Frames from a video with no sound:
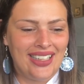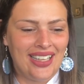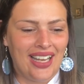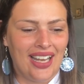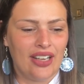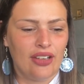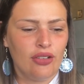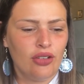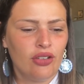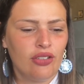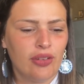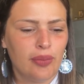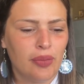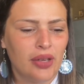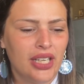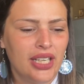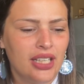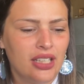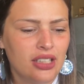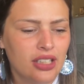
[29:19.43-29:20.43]
I don't know if I'm
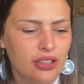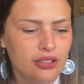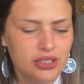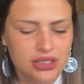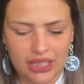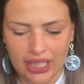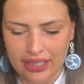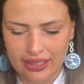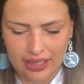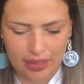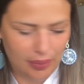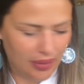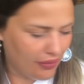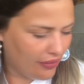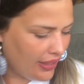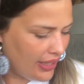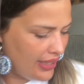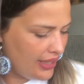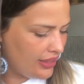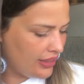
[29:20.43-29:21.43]
ready to close yet. Am I
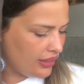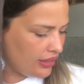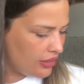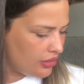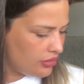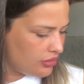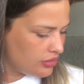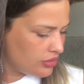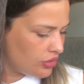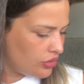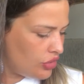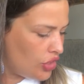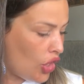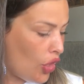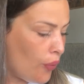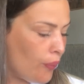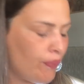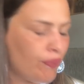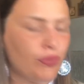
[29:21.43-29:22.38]
ready to close? No.